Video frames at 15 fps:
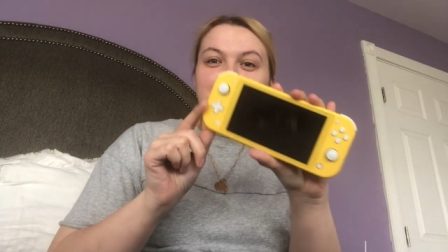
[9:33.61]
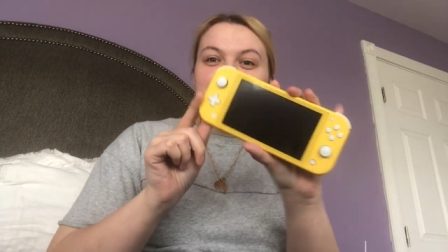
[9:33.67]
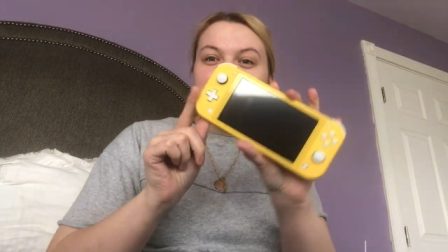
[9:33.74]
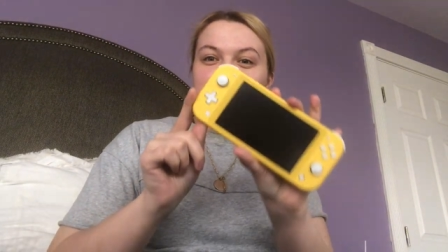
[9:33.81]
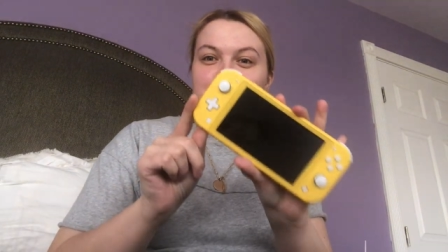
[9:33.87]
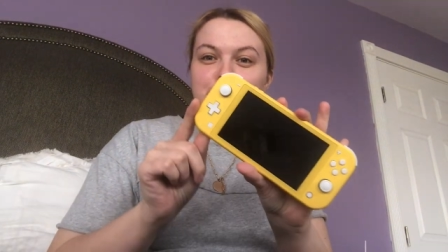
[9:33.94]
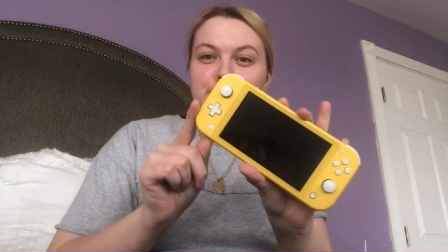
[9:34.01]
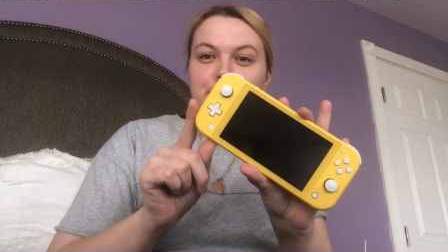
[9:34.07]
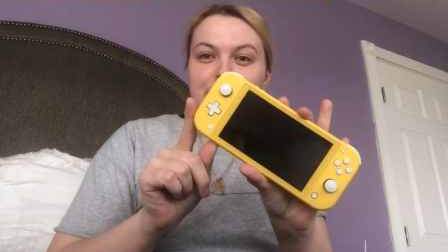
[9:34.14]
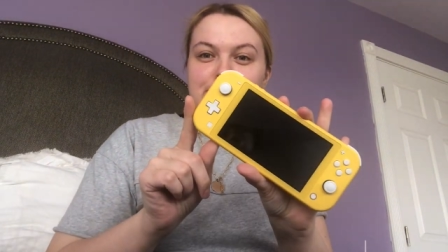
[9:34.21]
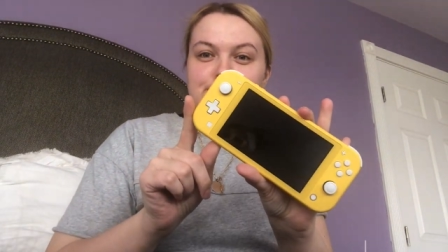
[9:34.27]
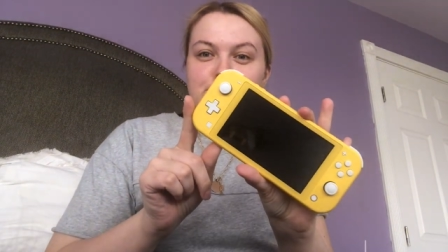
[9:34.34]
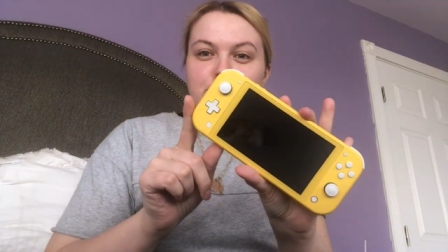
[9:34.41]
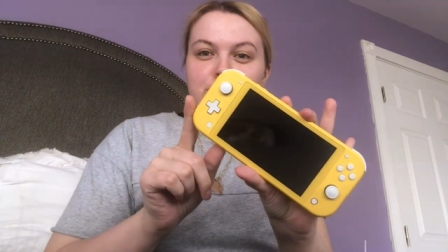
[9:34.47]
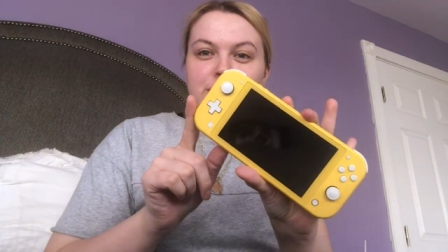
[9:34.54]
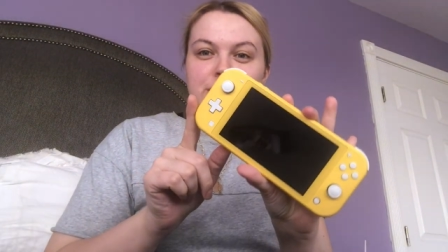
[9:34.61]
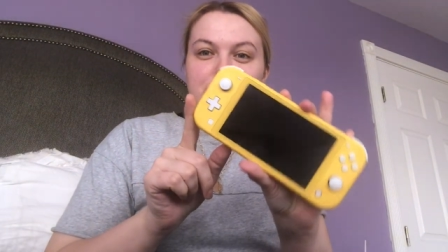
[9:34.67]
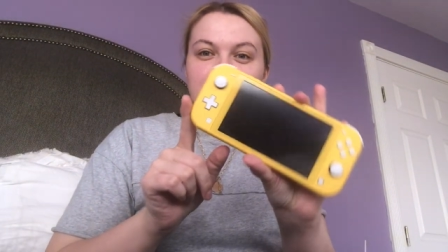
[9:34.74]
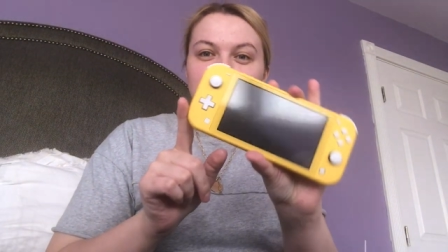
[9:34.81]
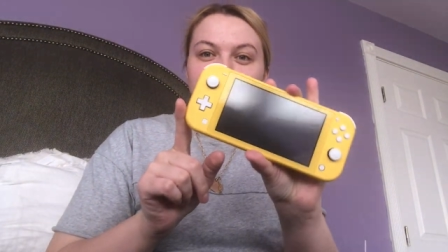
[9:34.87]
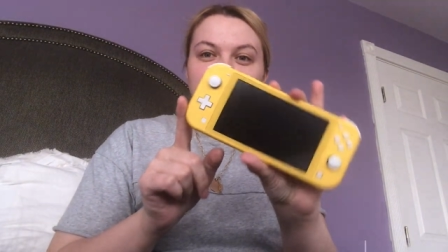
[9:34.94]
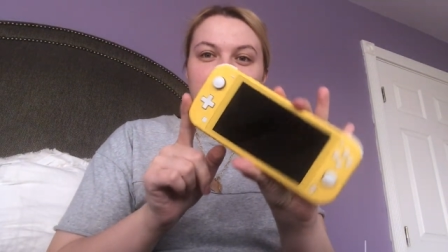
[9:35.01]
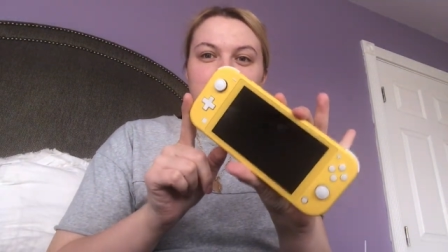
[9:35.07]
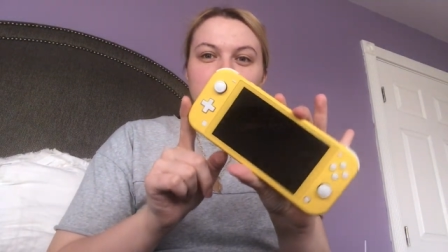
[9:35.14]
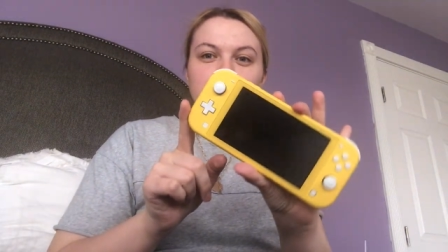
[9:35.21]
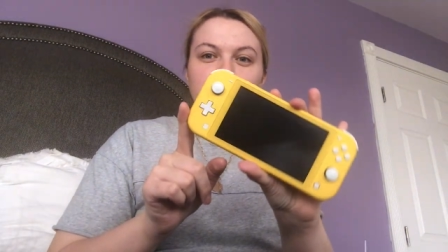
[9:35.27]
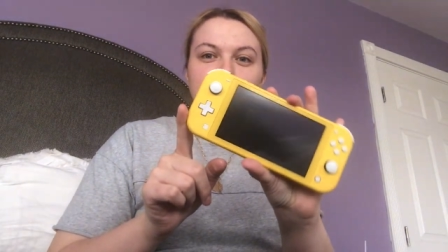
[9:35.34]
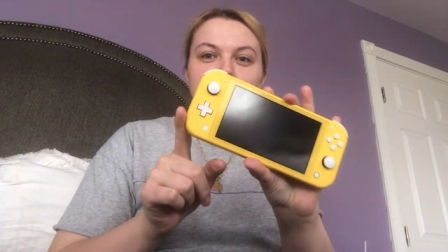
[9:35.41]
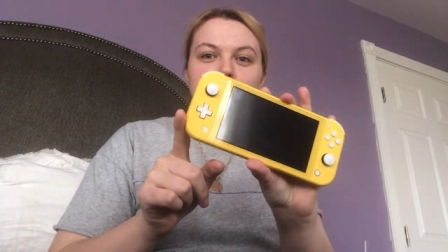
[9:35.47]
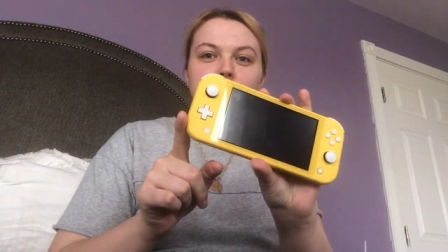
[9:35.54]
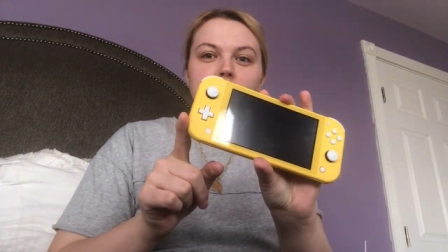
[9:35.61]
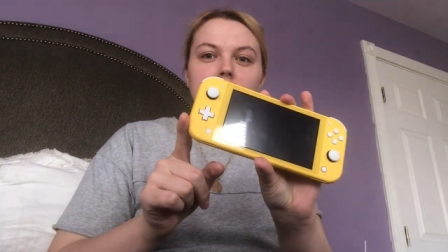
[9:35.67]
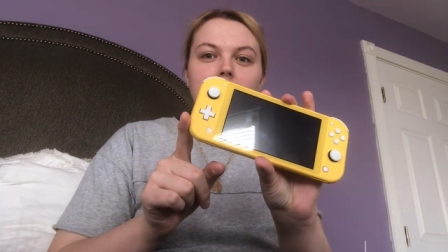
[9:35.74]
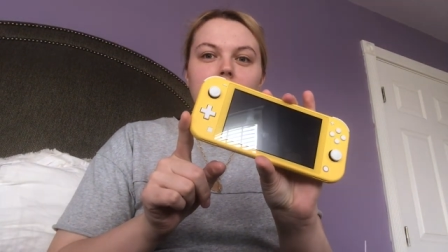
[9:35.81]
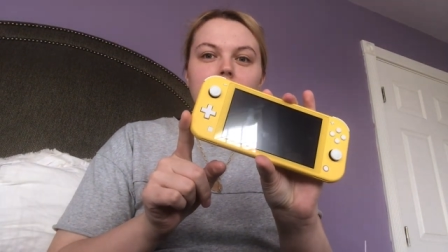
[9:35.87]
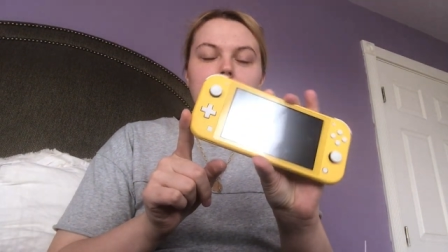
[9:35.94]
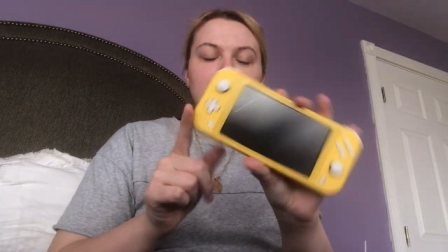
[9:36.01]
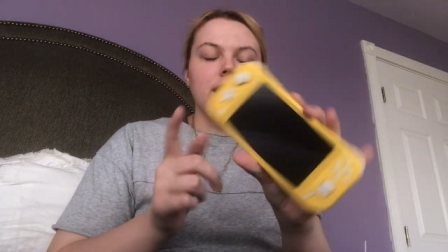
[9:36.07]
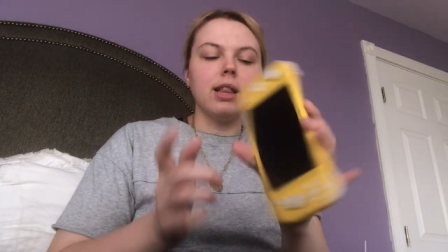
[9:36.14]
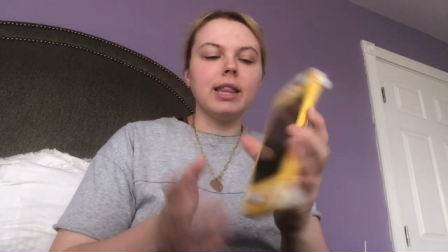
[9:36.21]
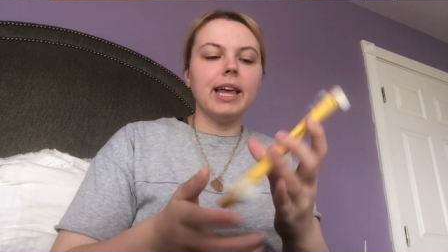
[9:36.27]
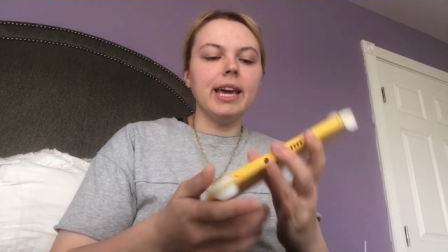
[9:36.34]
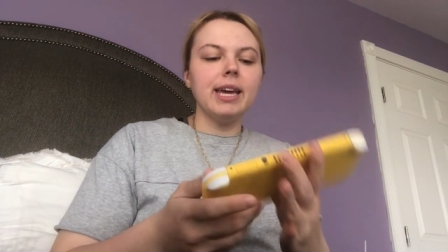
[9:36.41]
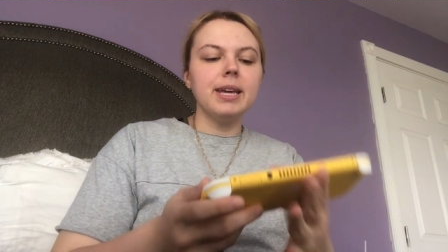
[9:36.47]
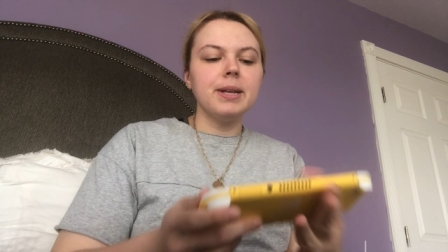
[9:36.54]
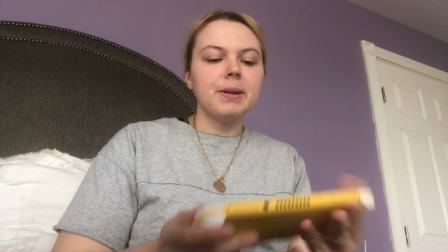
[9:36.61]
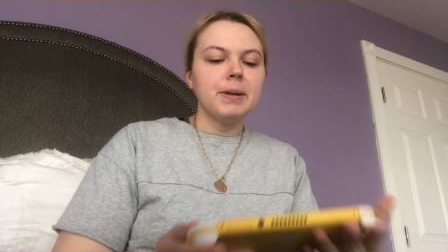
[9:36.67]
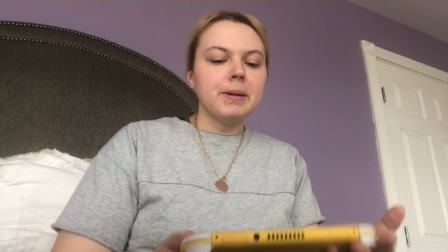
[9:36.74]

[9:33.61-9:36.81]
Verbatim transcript: Jared surprised me with a Switch Lite.